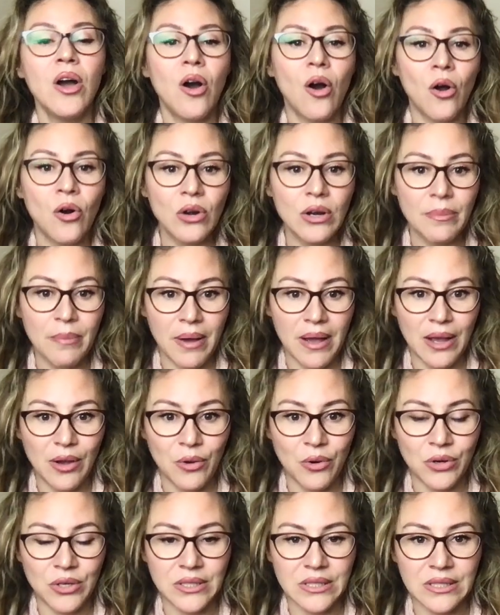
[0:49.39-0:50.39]
Only my
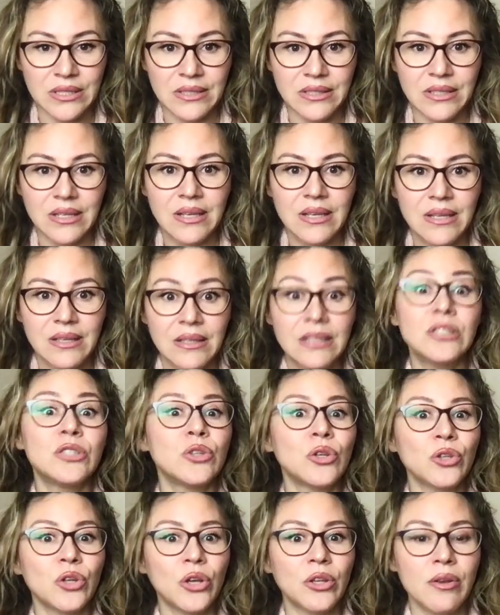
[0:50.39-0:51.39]
courses. It's
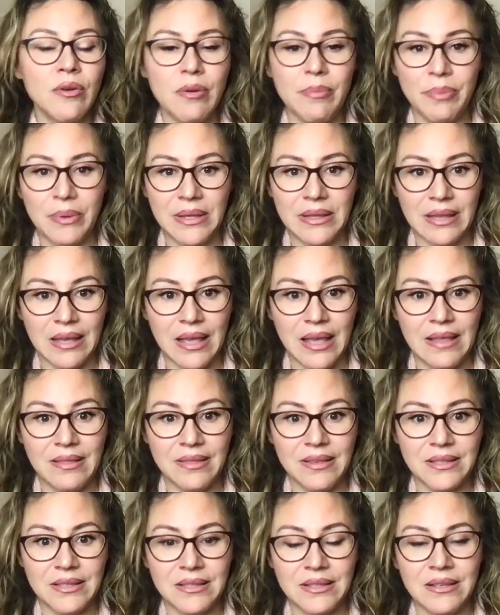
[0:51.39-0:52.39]
not going to repeat again
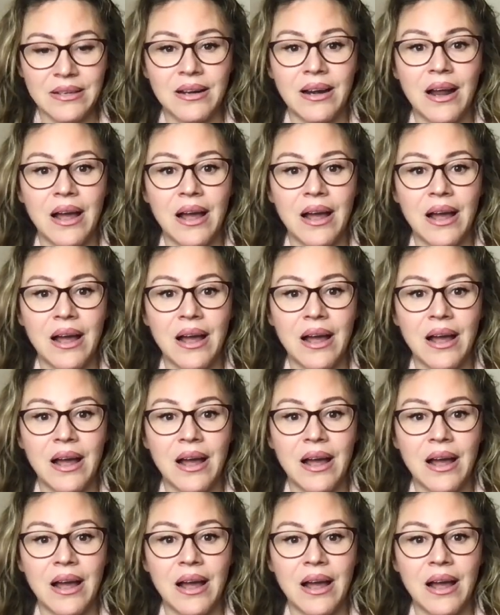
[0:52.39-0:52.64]
this year.